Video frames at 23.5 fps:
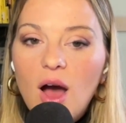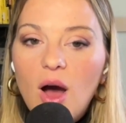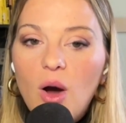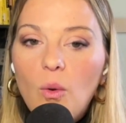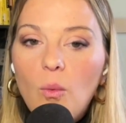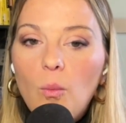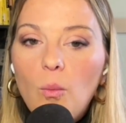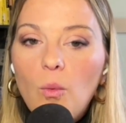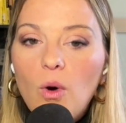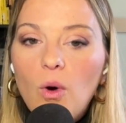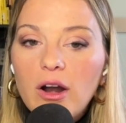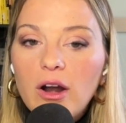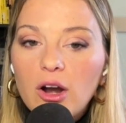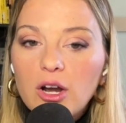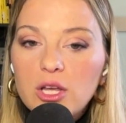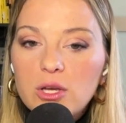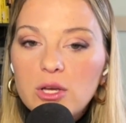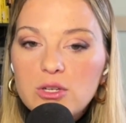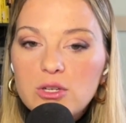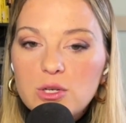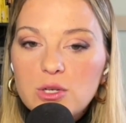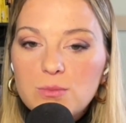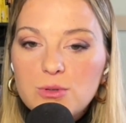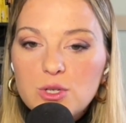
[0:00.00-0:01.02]
What are
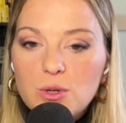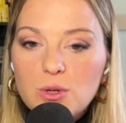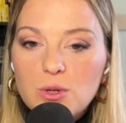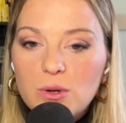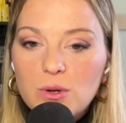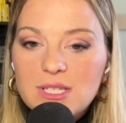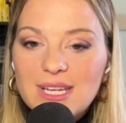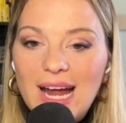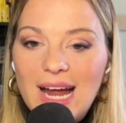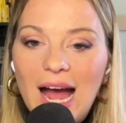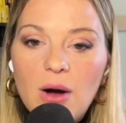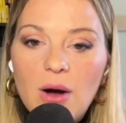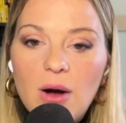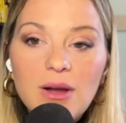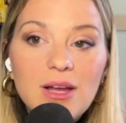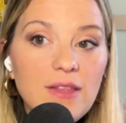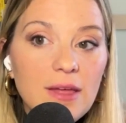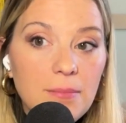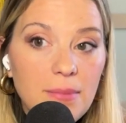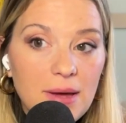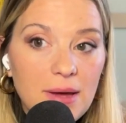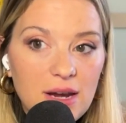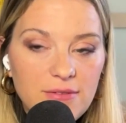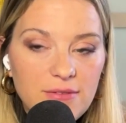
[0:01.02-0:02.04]
YouTube Shorts and how can
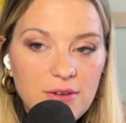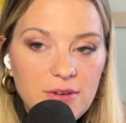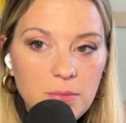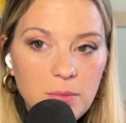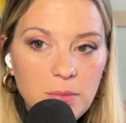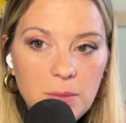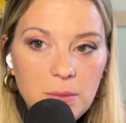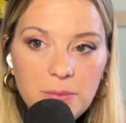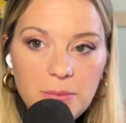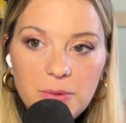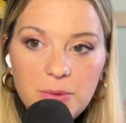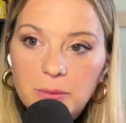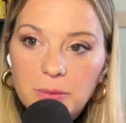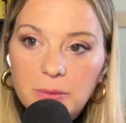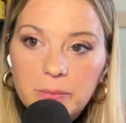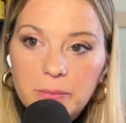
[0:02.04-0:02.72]
they benefit people?